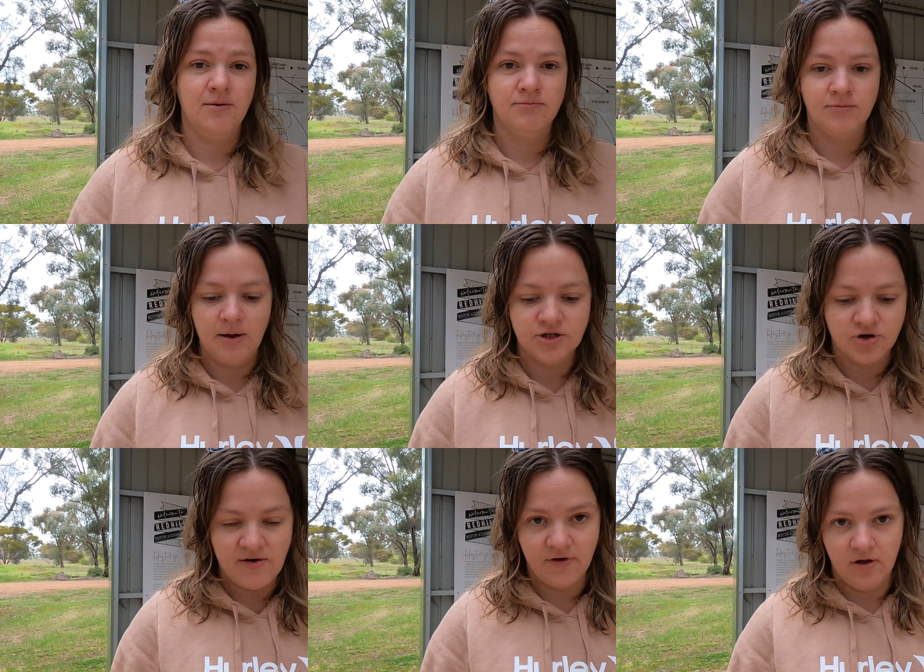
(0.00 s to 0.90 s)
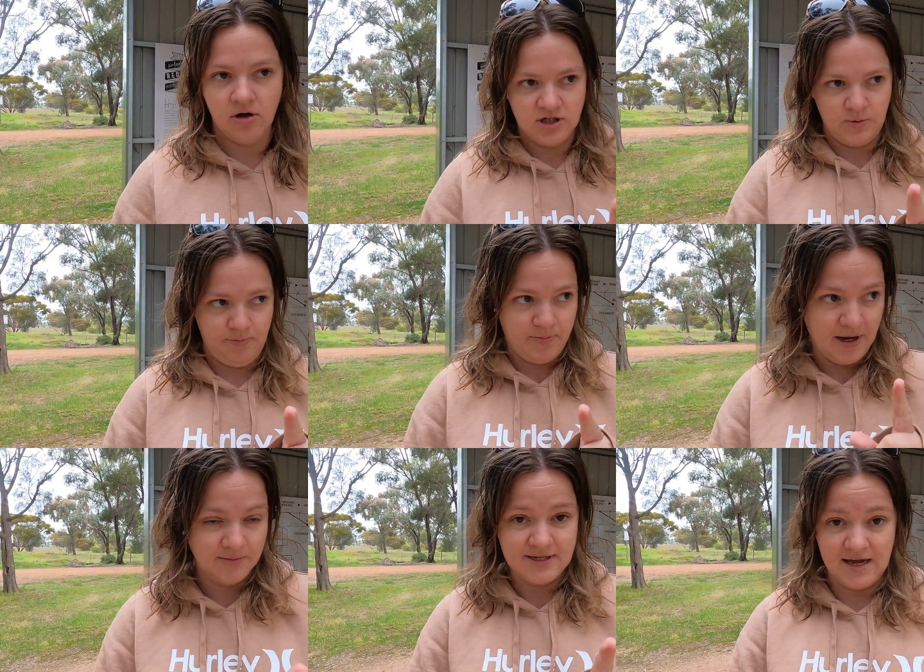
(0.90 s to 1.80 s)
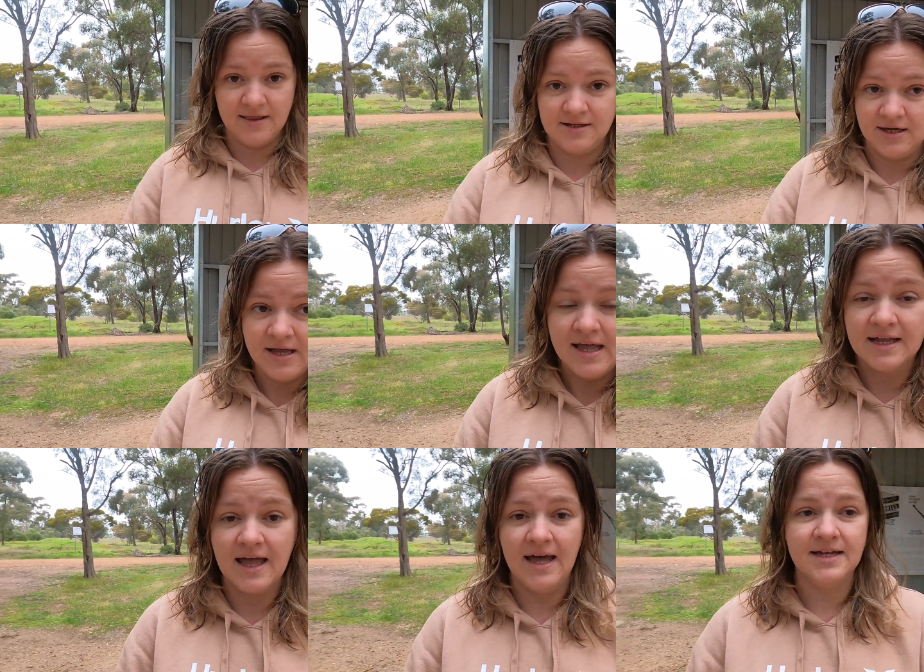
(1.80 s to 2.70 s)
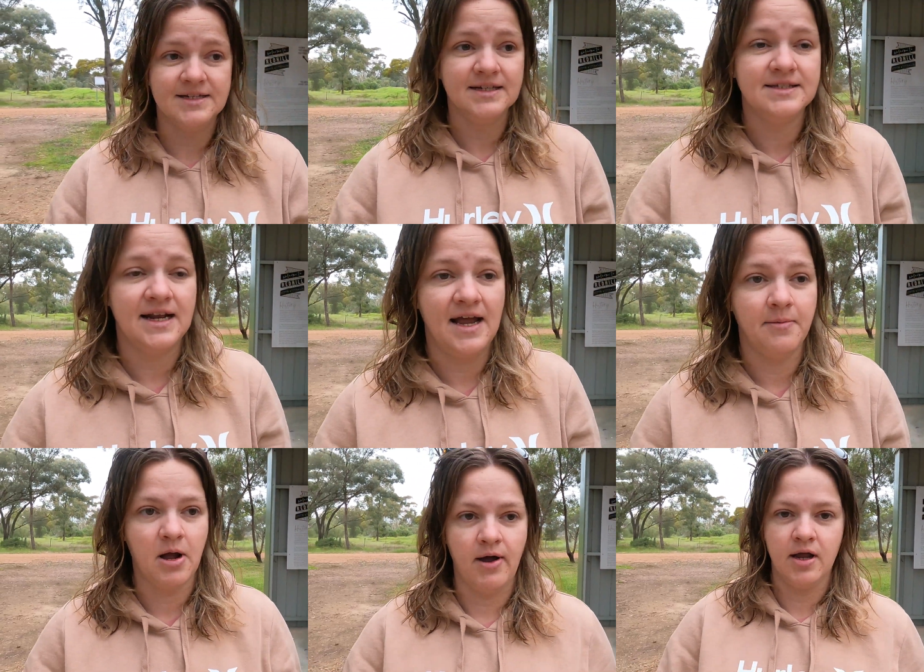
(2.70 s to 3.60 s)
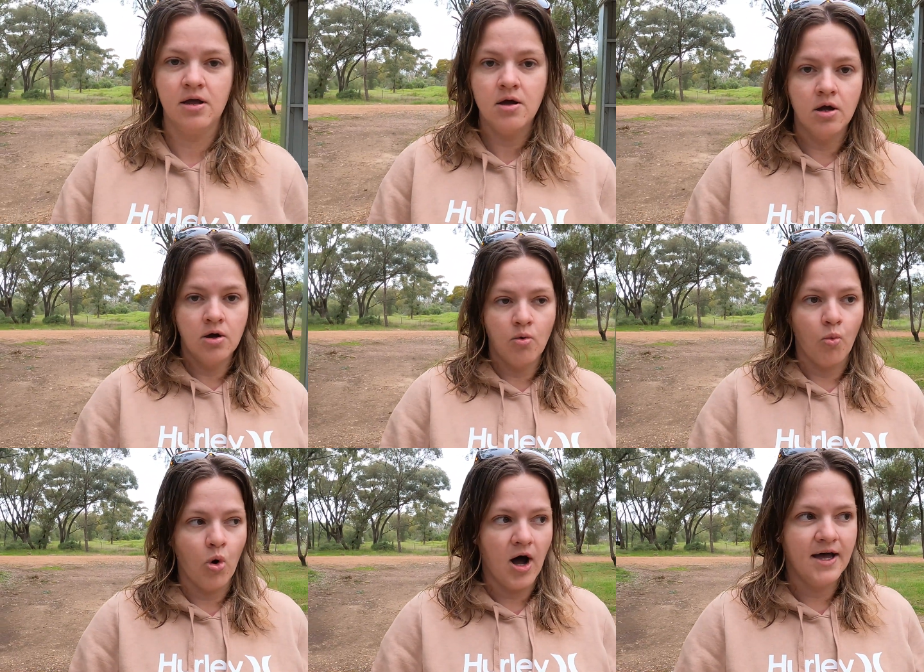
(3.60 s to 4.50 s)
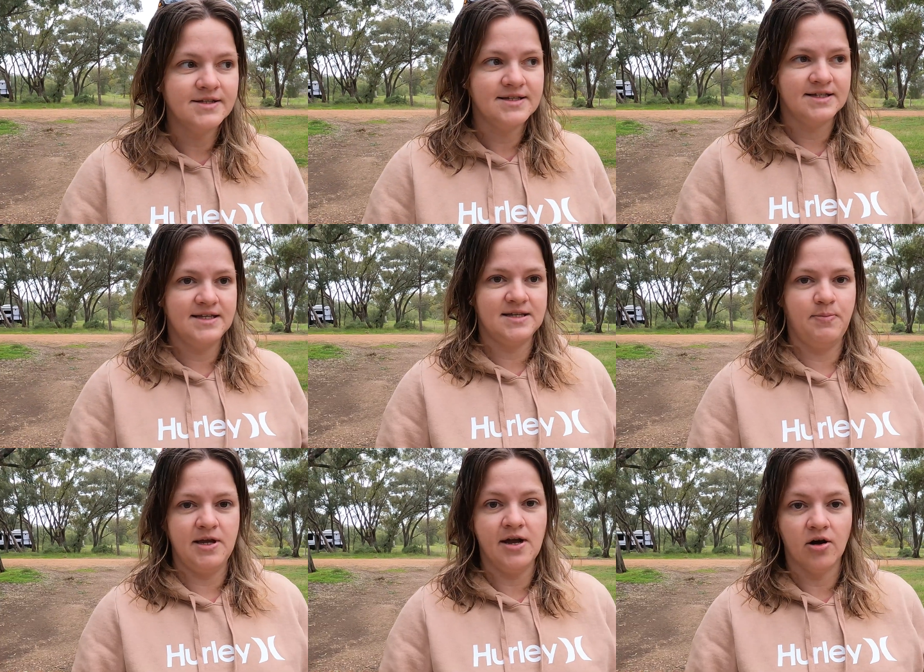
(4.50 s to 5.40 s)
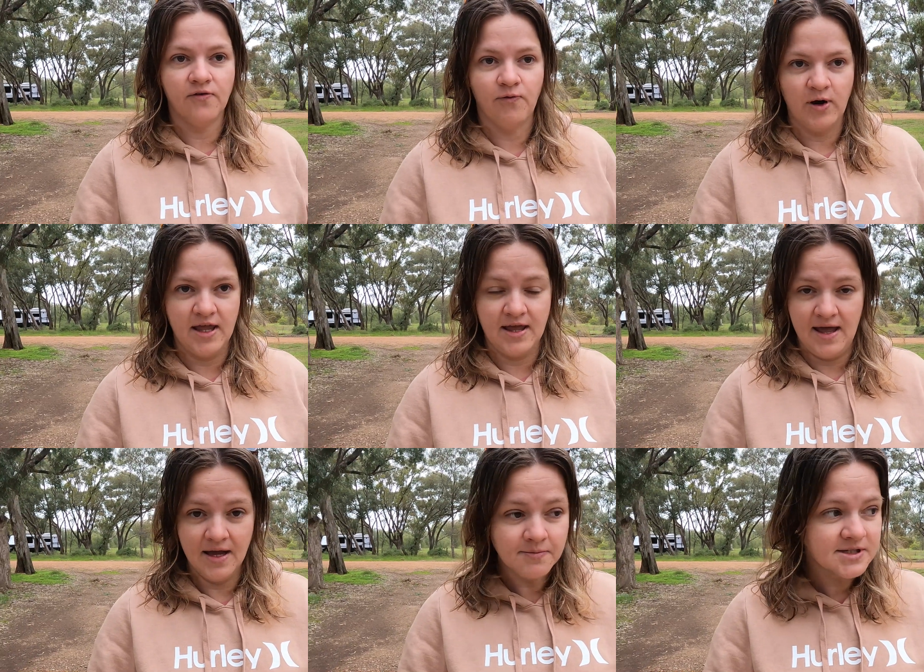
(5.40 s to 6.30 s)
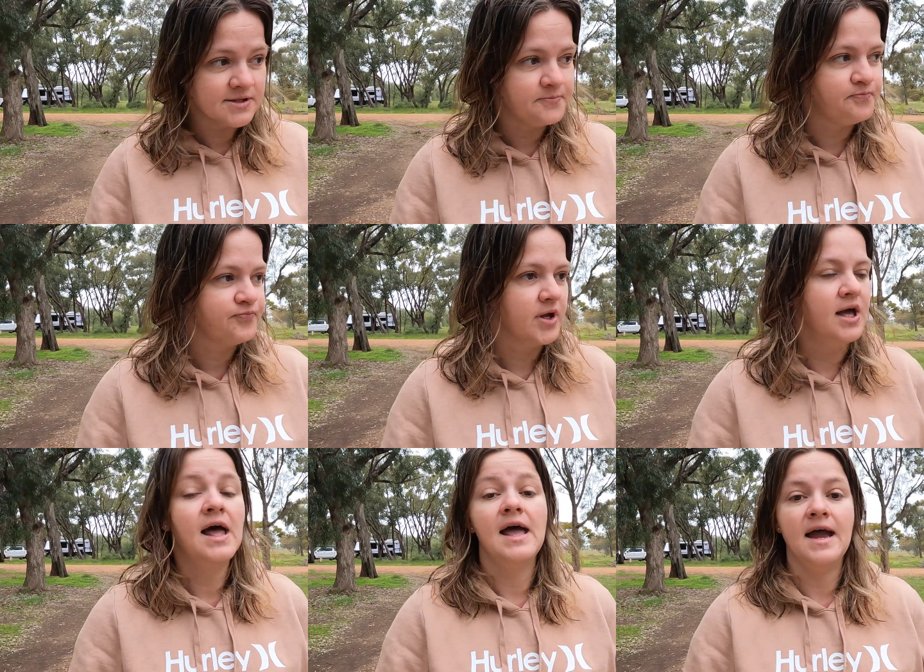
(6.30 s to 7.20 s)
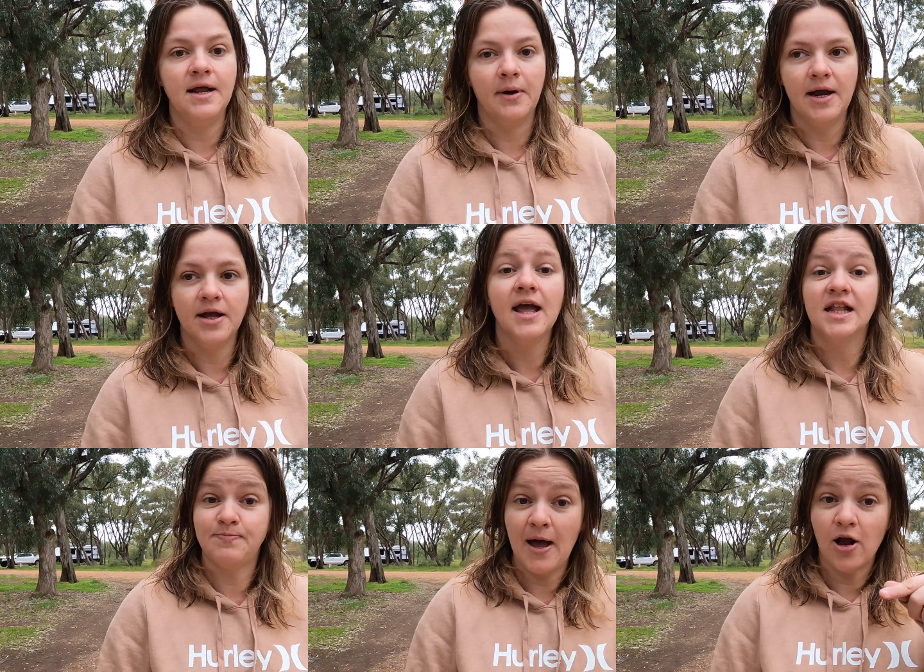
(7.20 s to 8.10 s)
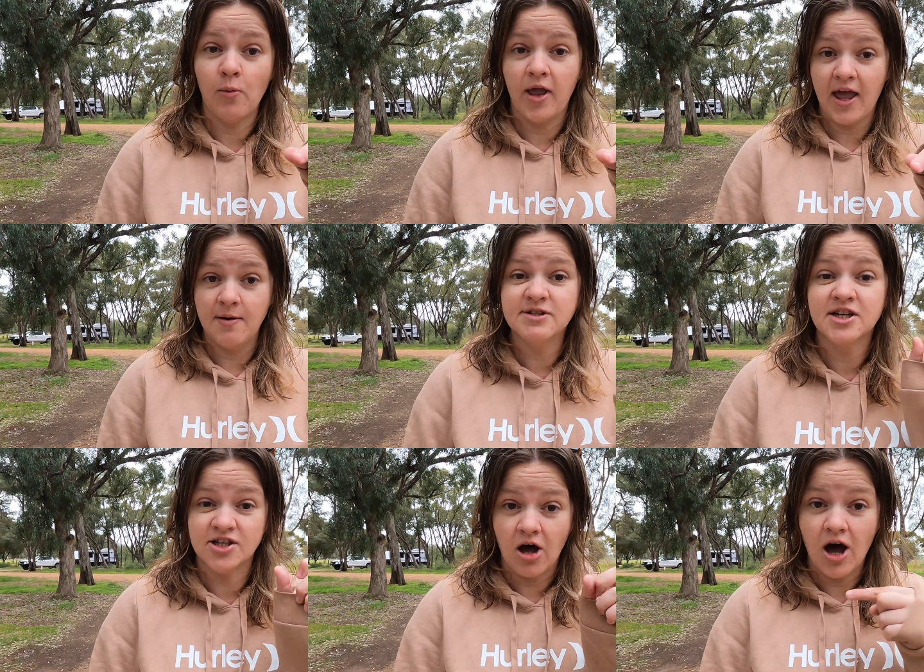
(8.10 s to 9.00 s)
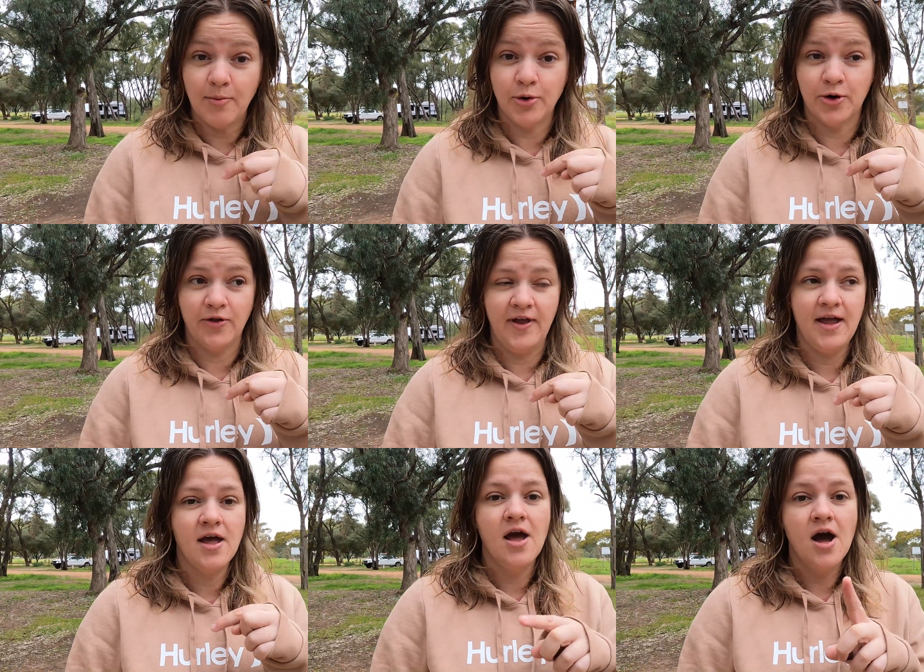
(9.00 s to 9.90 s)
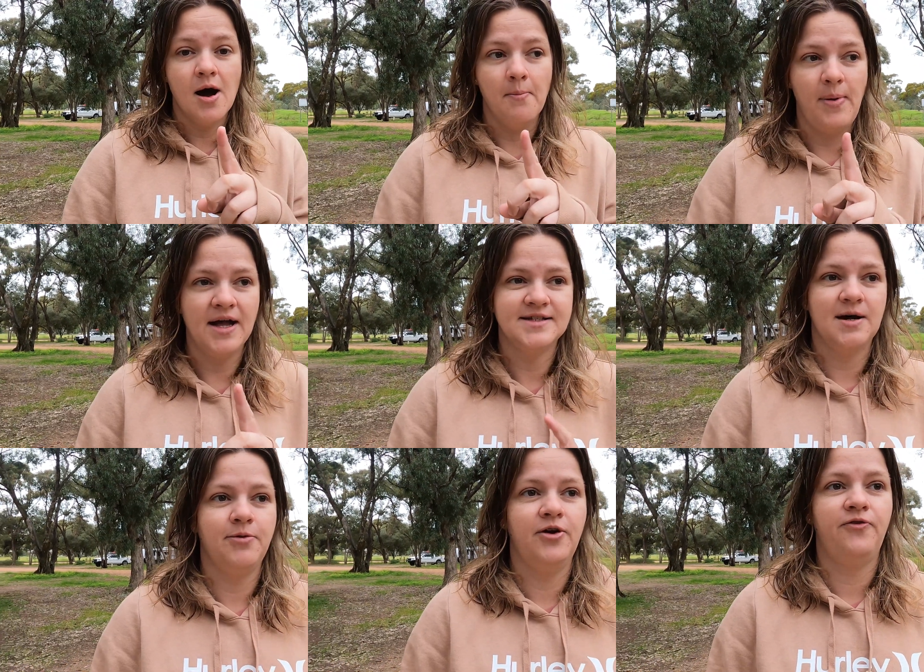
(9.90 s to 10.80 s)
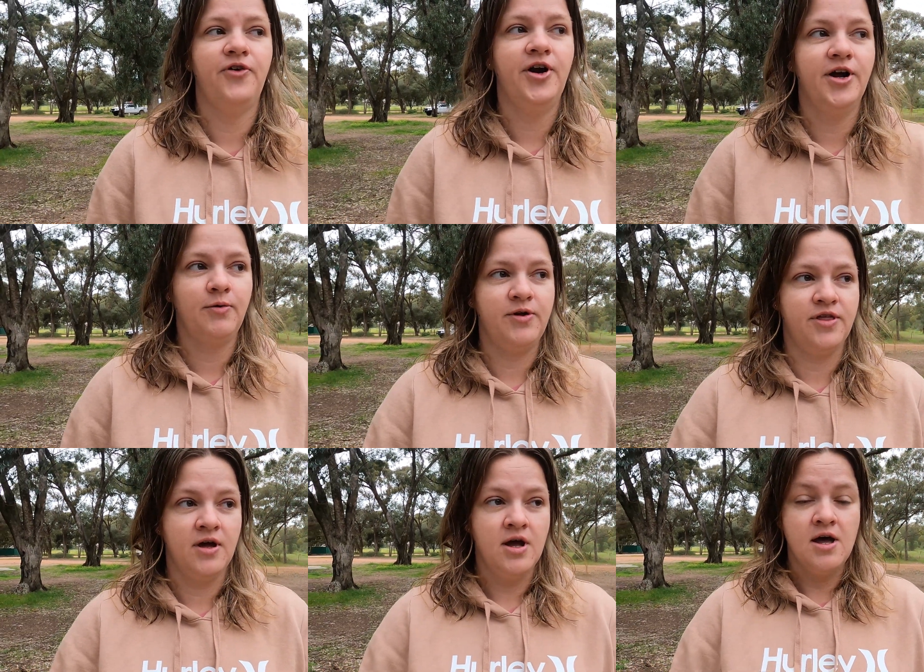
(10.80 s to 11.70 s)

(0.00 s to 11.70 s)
I'm like driving along because we pumped out the K's yesterday. I'm going, why has this disappeared off Wiki Camps? Anyway, it's back on Wiki Camps because I put it on there. I'm about to upload a photo with